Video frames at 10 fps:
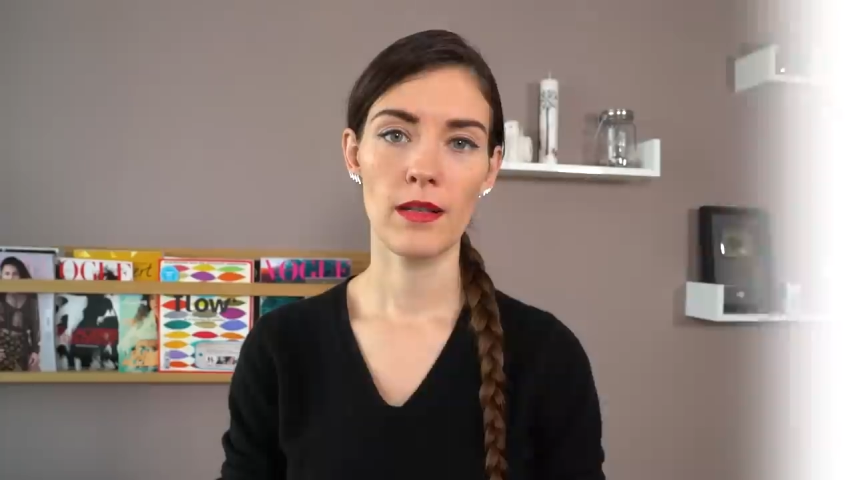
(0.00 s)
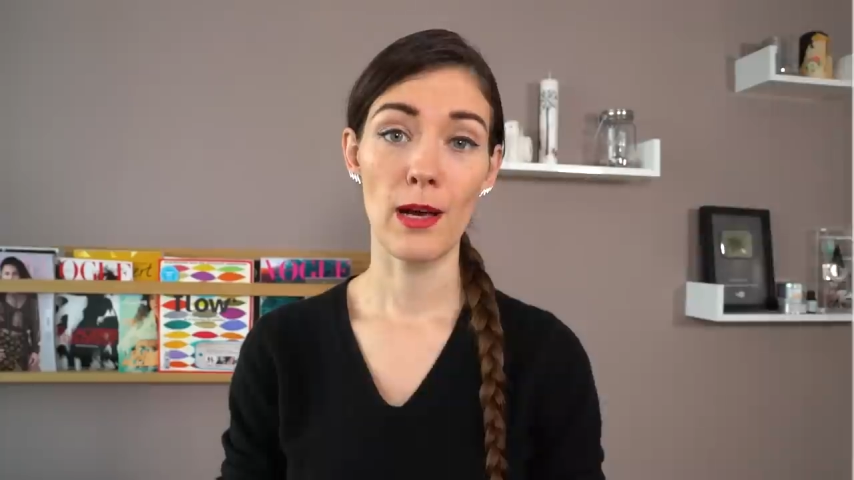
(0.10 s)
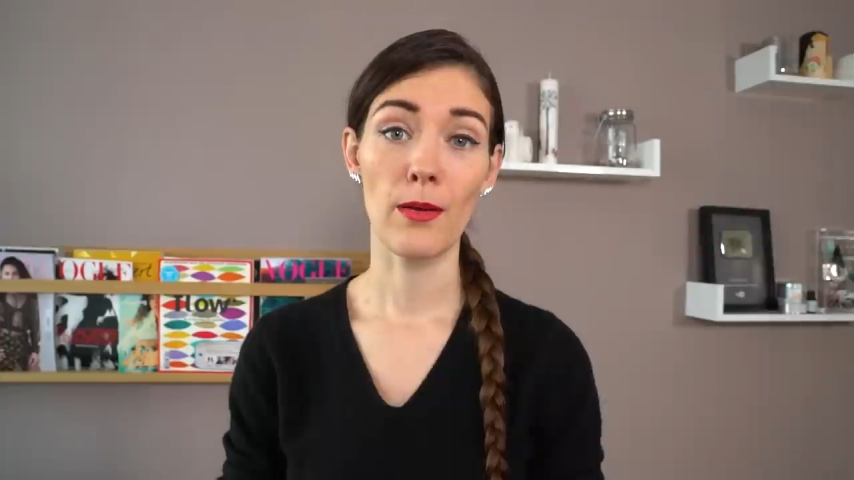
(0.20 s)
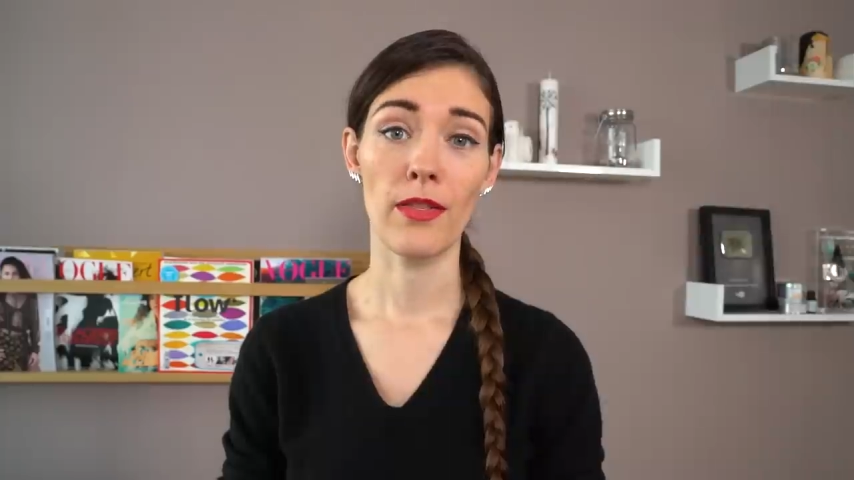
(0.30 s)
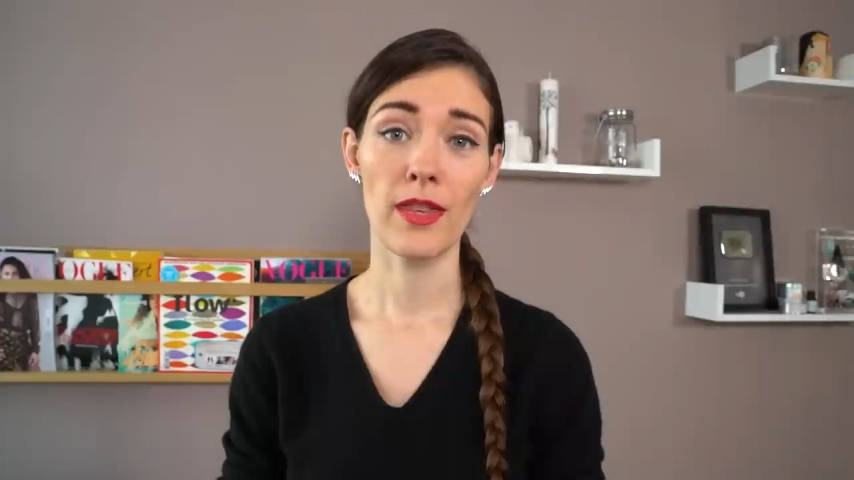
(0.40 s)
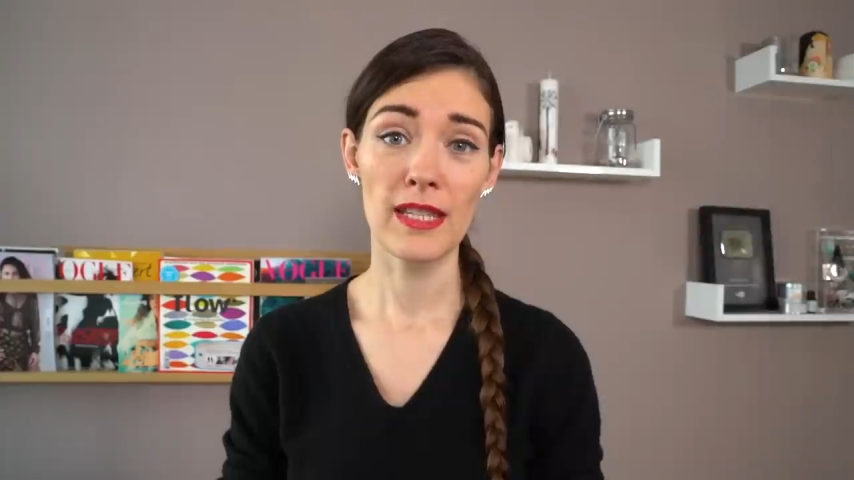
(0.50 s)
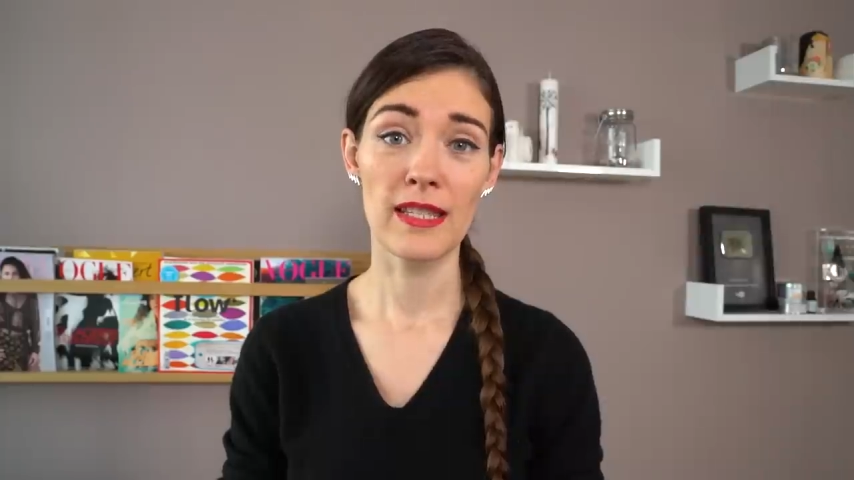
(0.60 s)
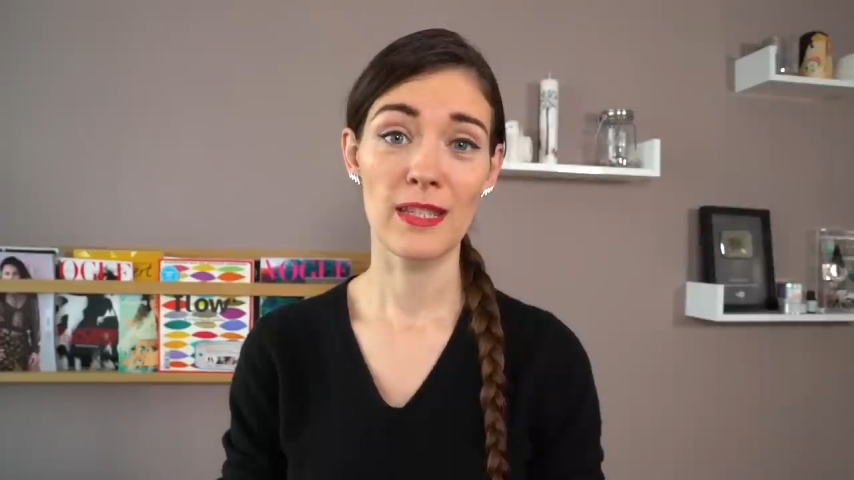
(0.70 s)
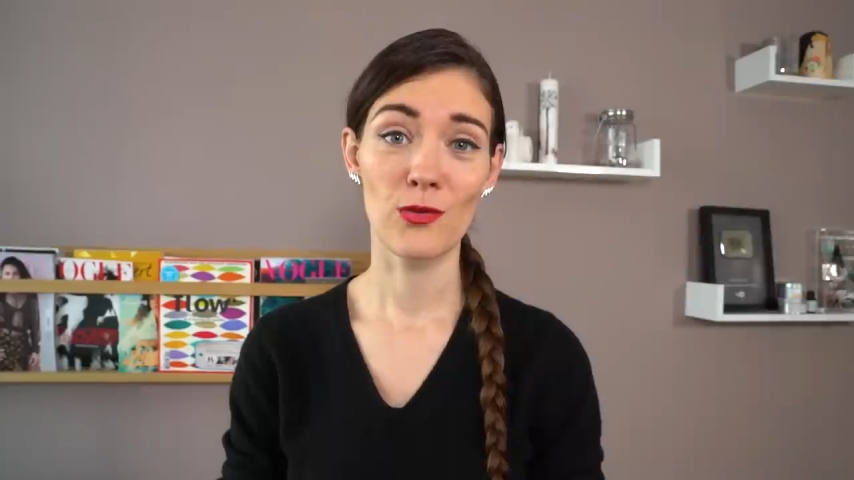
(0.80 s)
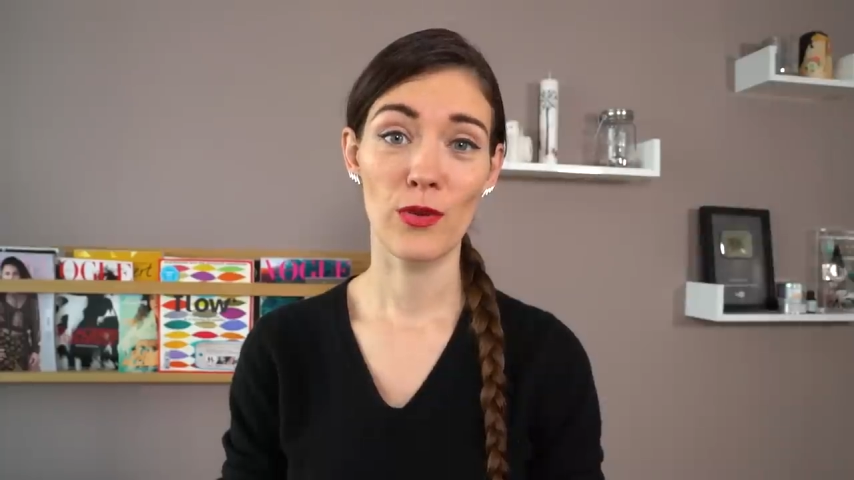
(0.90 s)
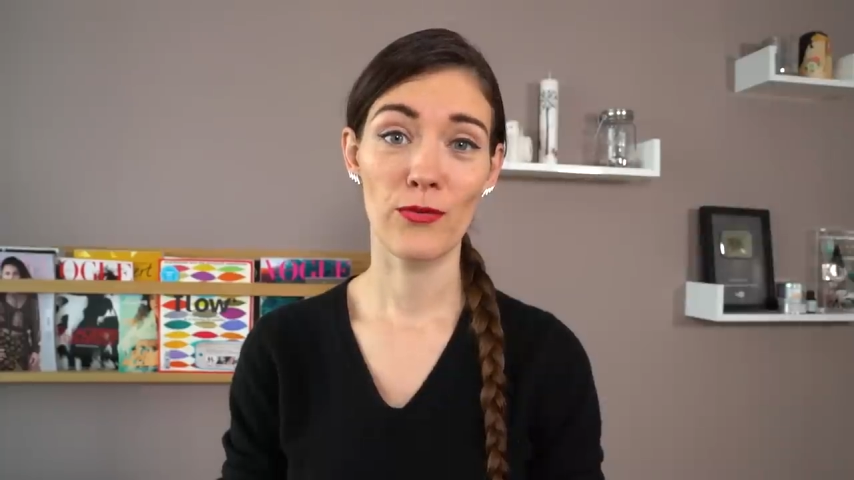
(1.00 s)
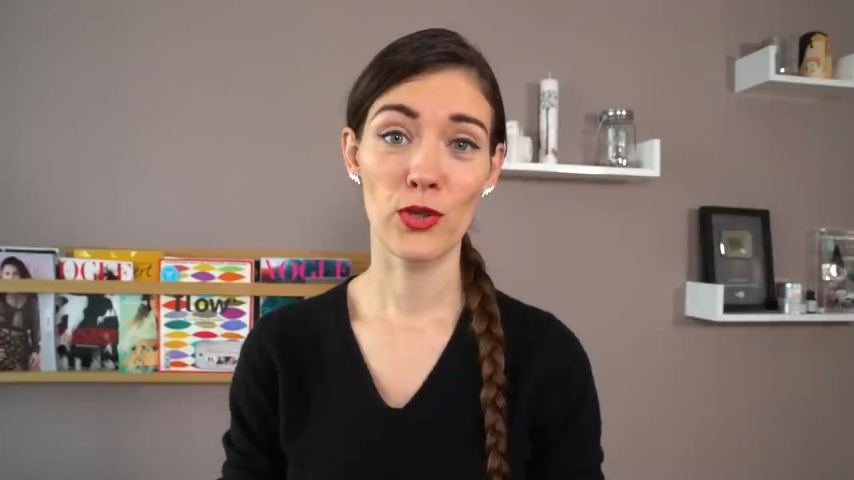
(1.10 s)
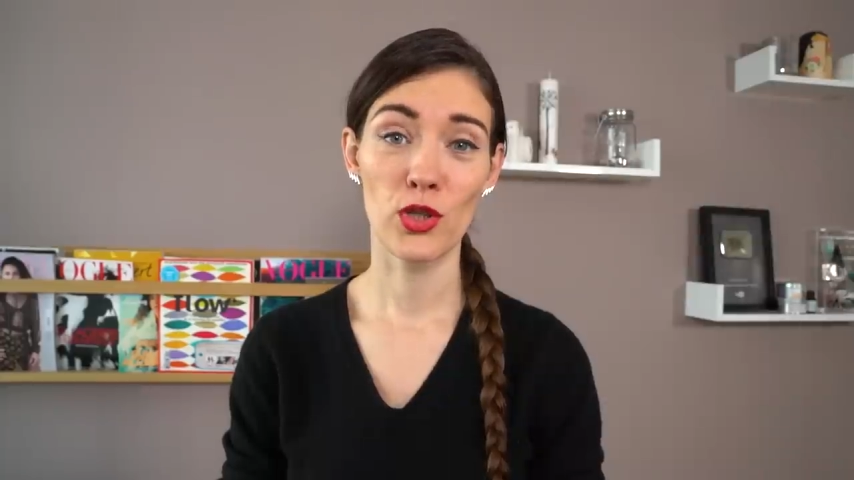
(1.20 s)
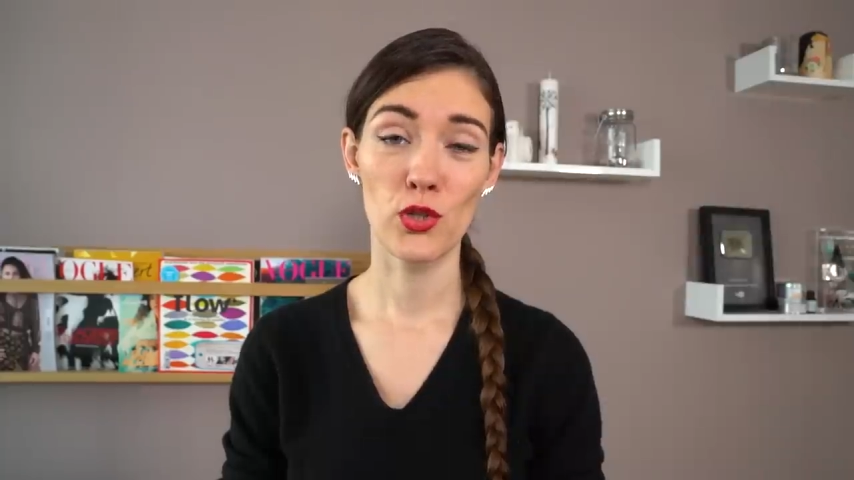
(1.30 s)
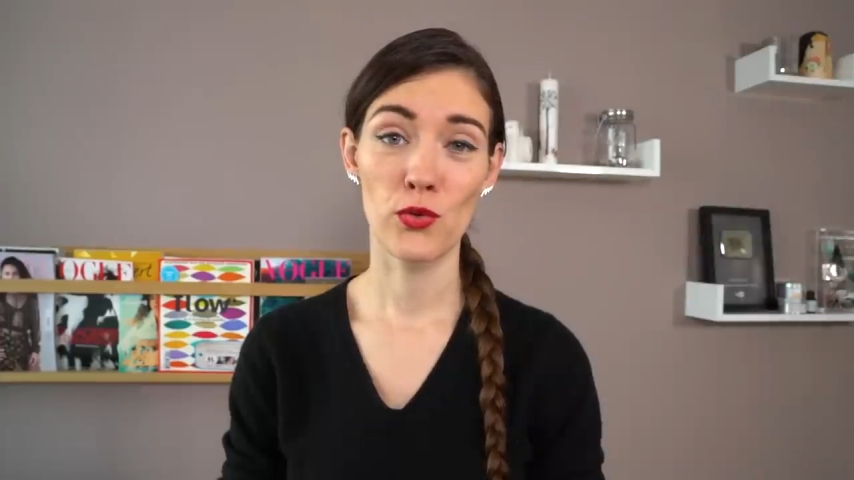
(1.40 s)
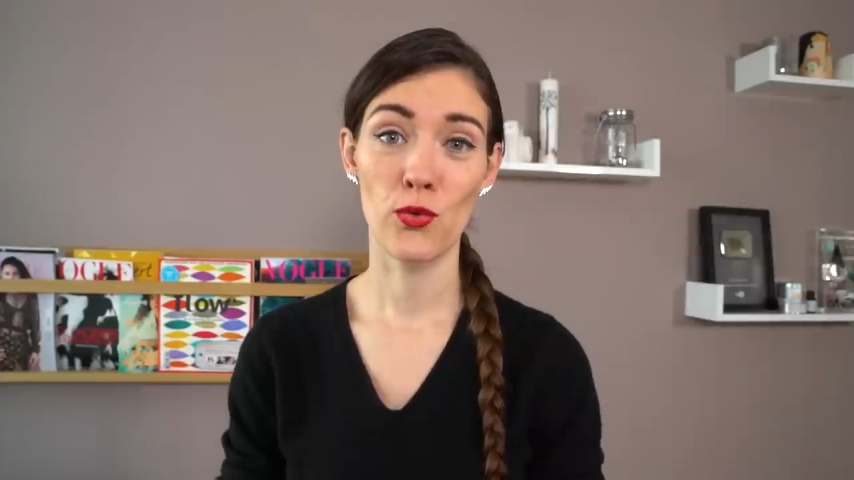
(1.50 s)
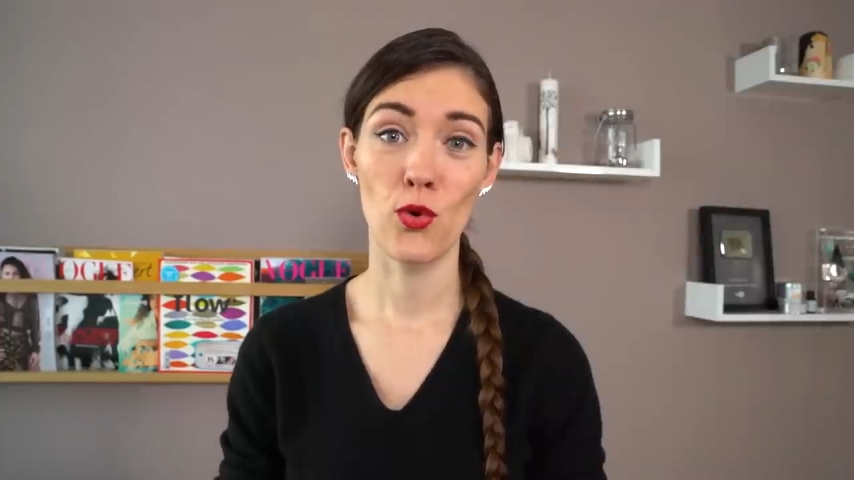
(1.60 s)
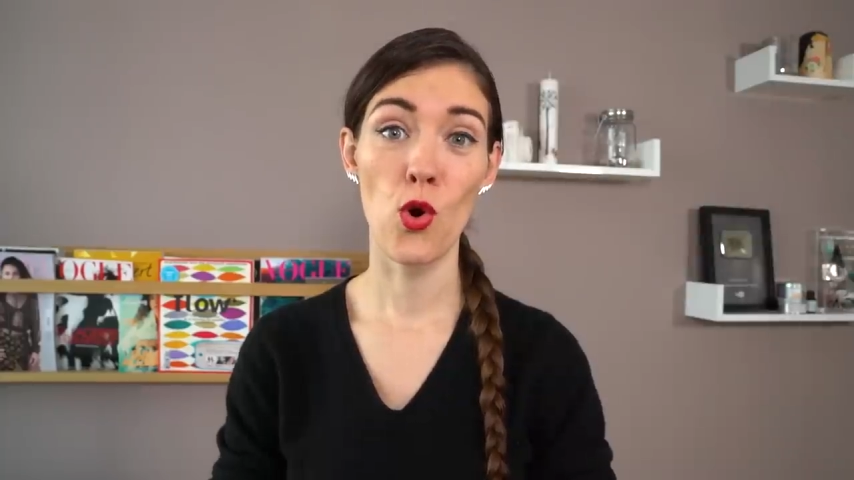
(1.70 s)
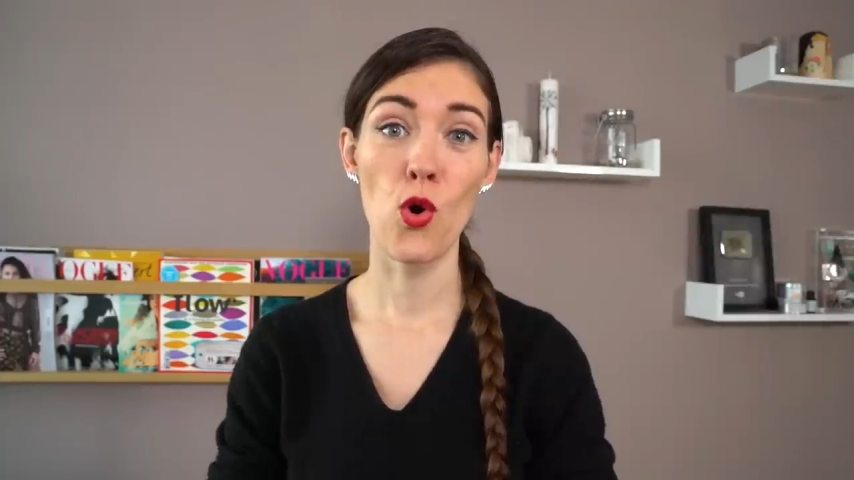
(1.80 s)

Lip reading: Now, this refers to